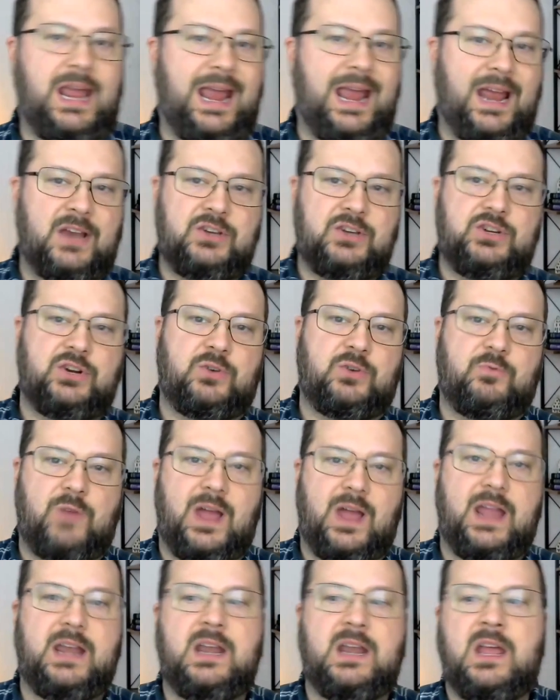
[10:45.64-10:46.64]
And you're
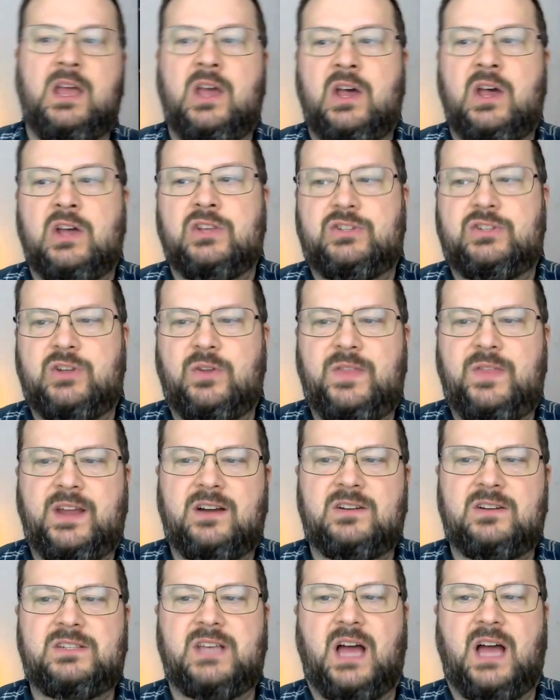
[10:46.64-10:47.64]
right. So
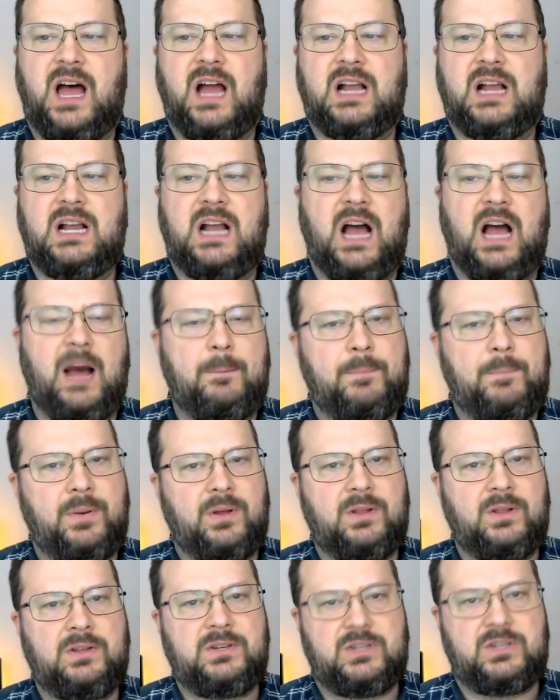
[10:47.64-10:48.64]
there's a
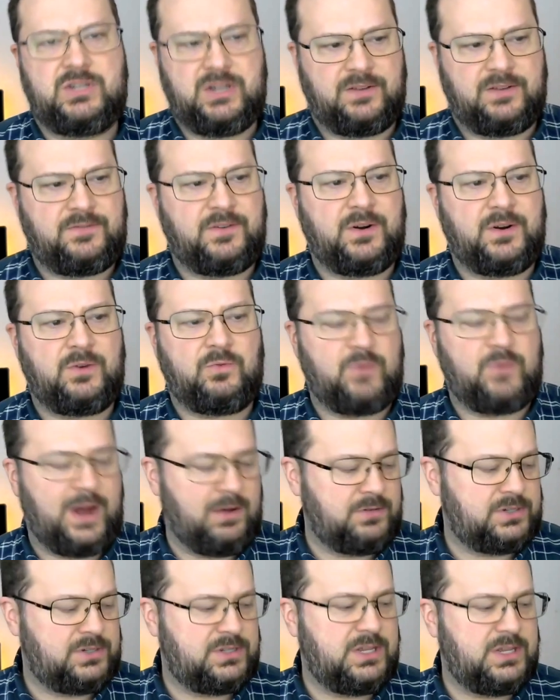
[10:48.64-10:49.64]
couple different
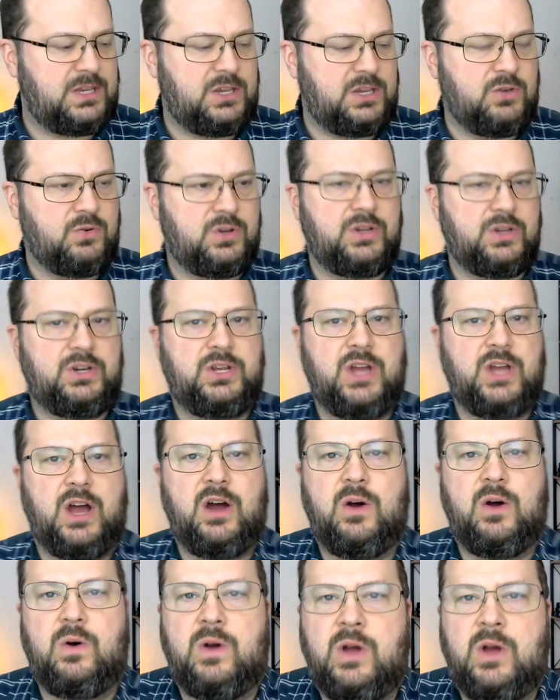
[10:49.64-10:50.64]
routes that you could
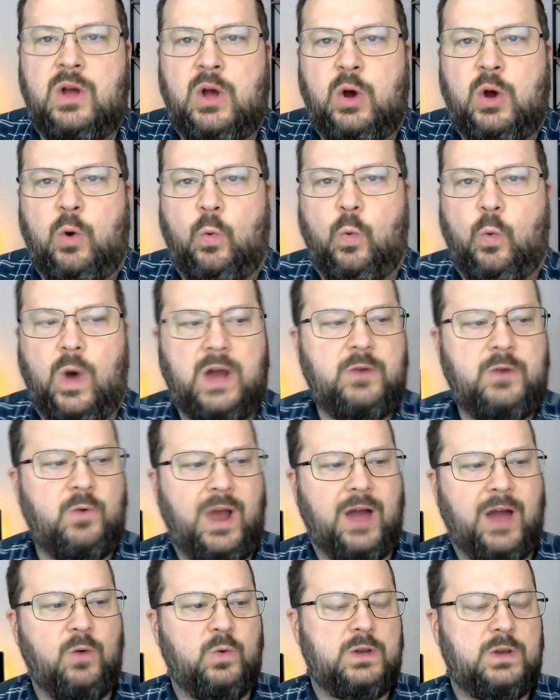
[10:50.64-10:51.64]
go. One
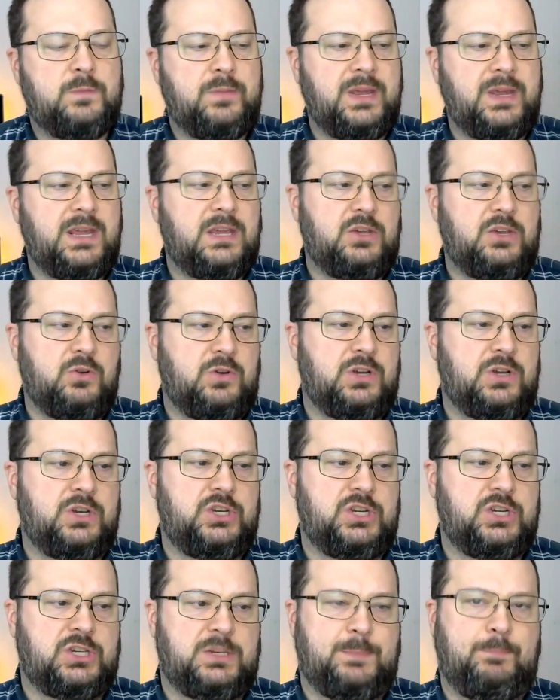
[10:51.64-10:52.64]
route would be you could
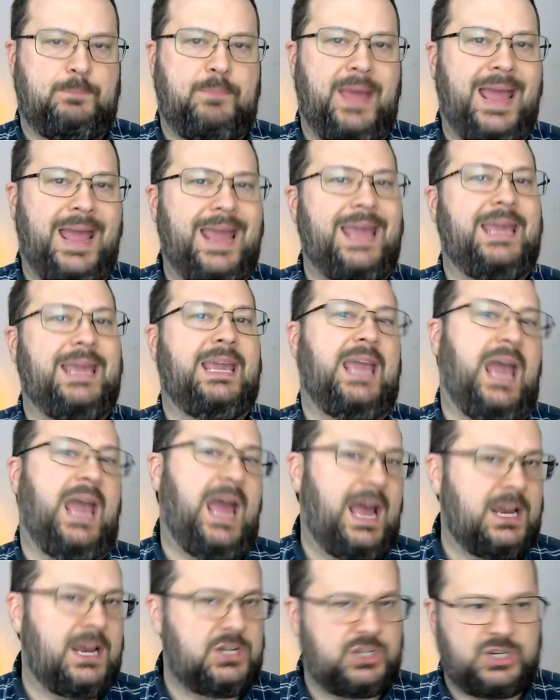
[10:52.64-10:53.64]
just pay
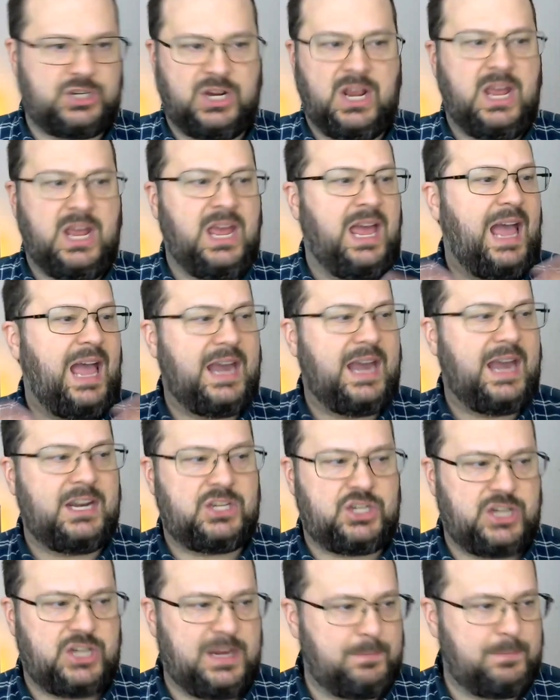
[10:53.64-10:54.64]
cash at a
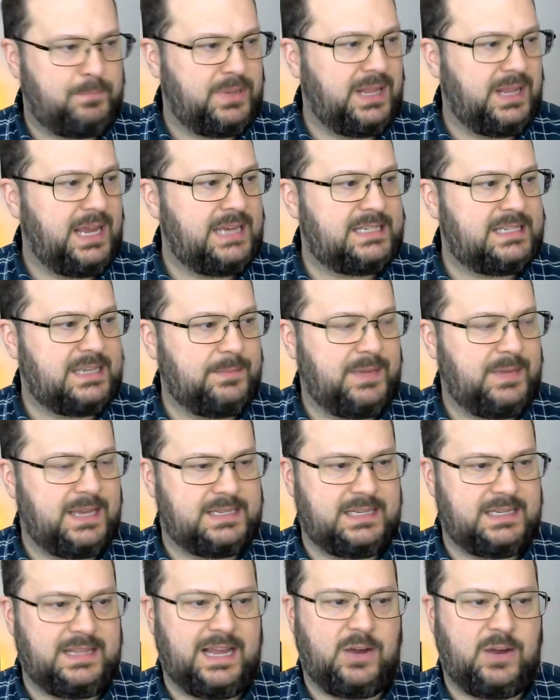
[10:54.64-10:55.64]
cheap place. I'm
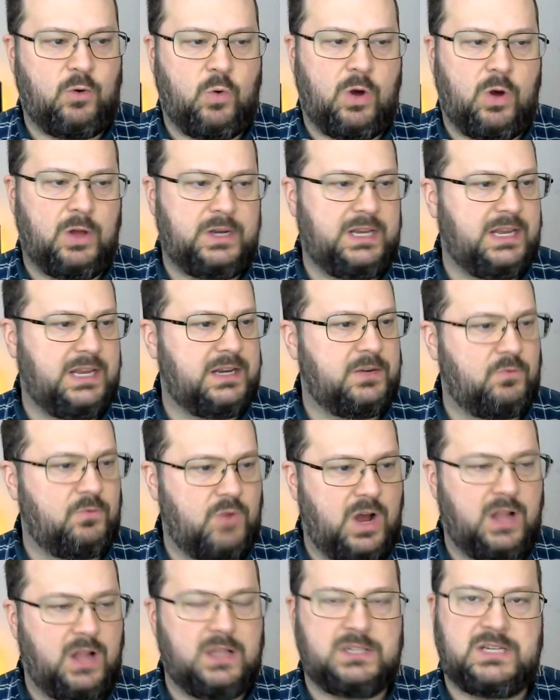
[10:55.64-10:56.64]
guessing that Quality Inn and
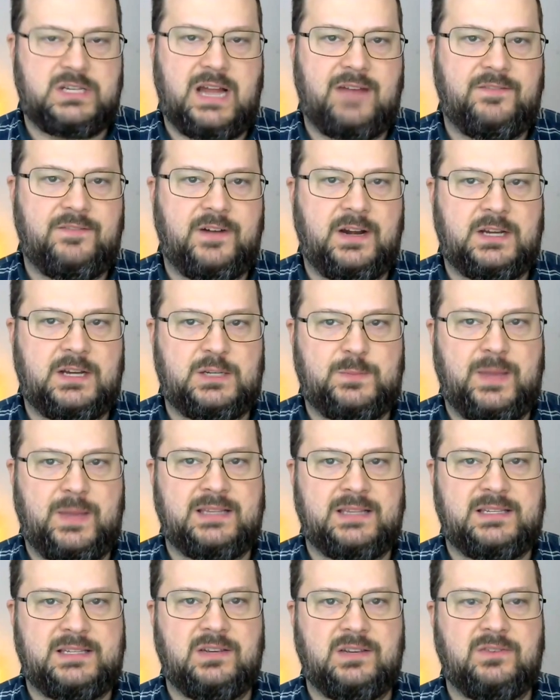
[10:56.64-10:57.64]
Rolla is not very
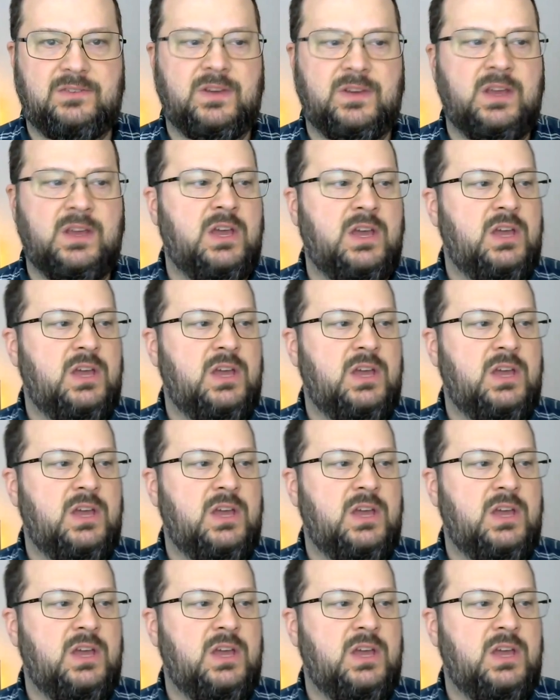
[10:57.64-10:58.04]
expensive.